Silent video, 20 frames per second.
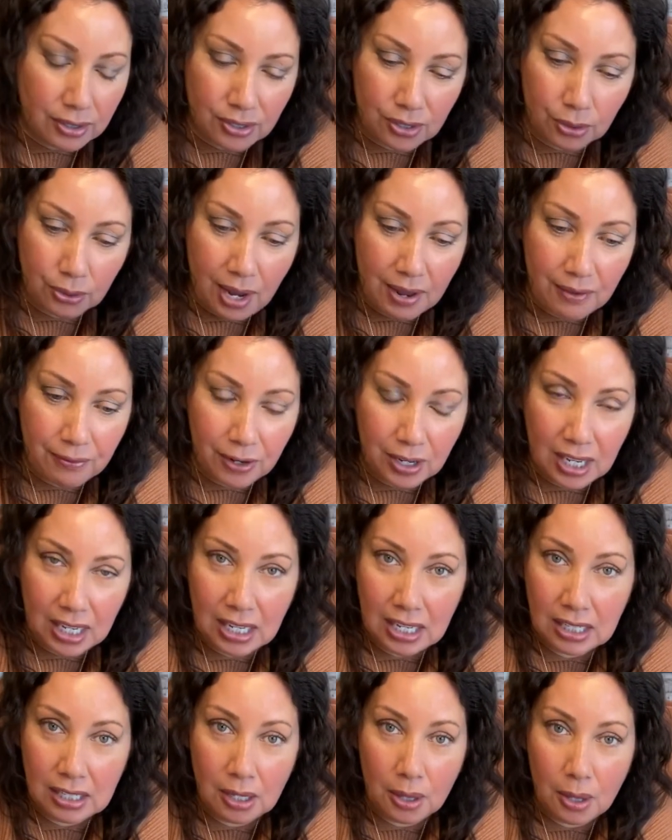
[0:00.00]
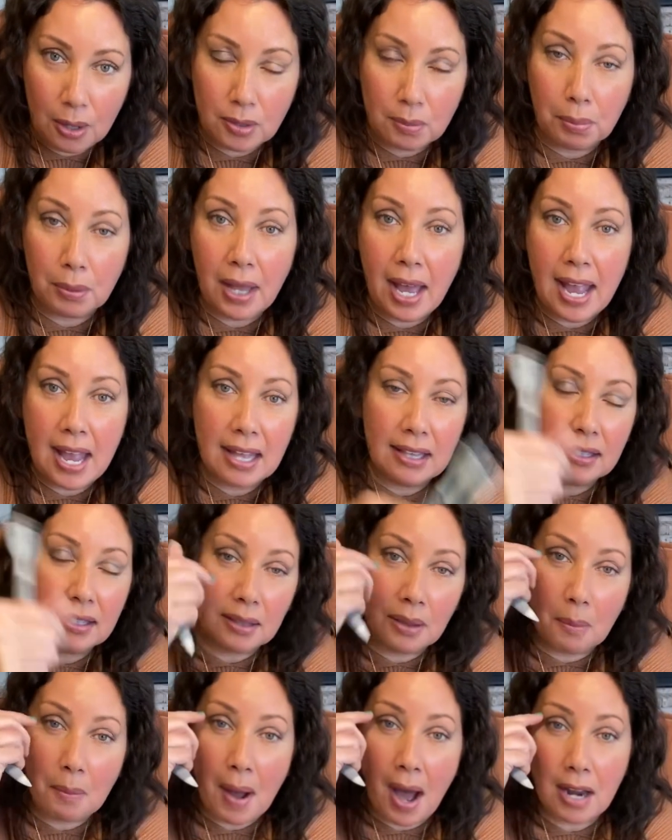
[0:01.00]
It's great for getting into those blades
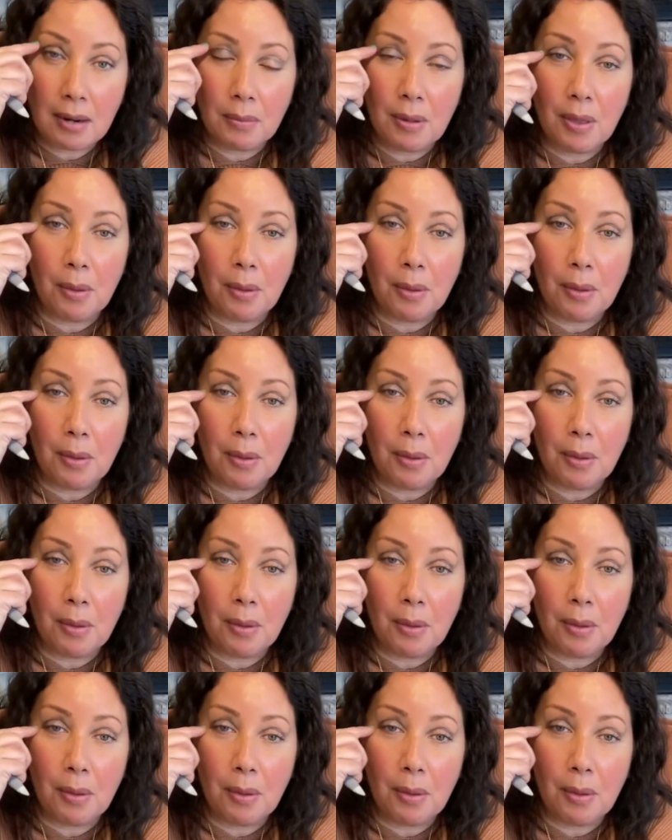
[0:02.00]
on the bottom